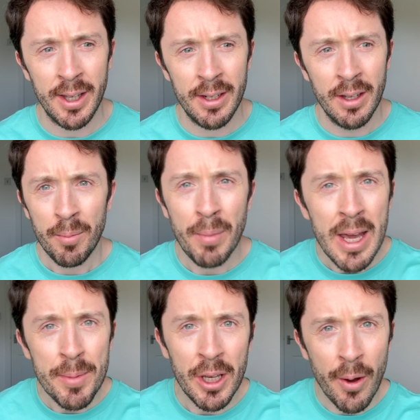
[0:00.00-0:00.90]
then
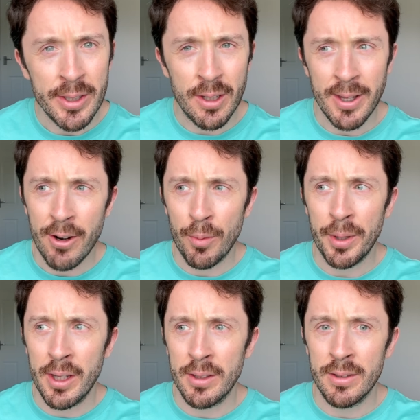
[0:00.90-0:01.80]
maybe going to
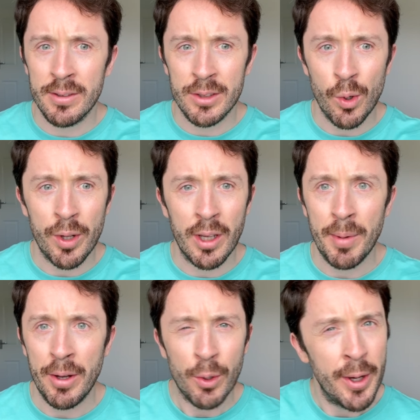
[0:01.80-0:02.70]
therapy and talking
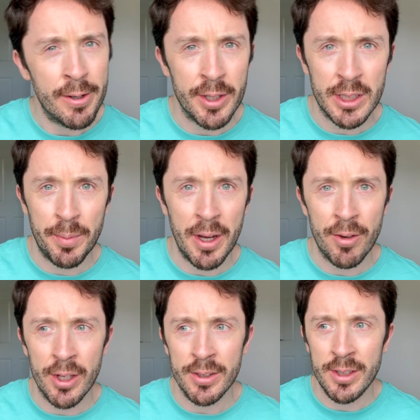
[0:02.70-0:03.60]
about your inner
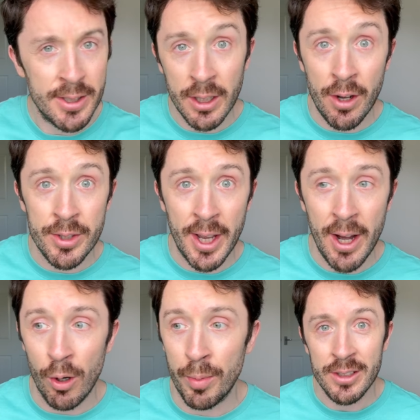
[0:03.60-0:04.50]
experience isn't going to
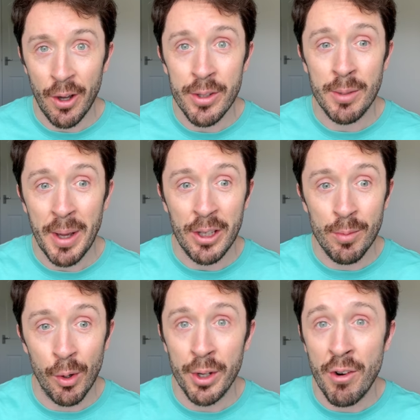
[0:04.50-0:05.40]
help. It's going to make you
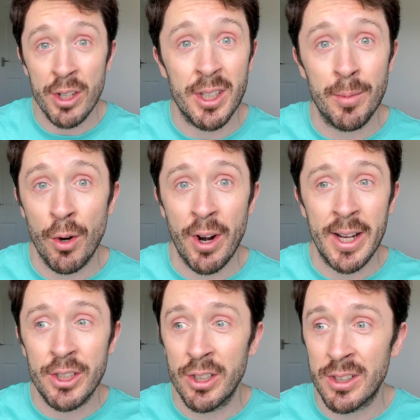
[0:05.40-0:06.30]
more neurotic, more
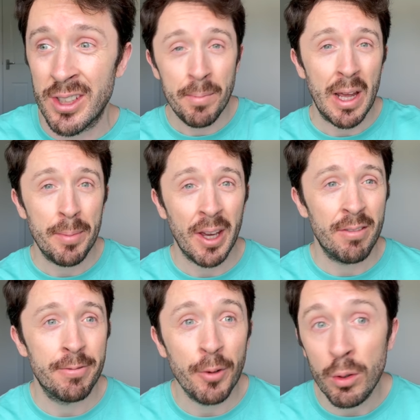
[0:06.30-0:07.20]
anxious, and maybe a
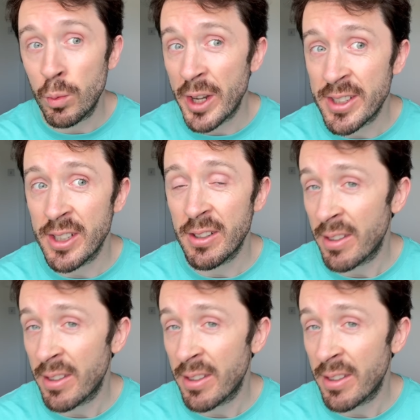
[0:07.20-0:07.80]
full witted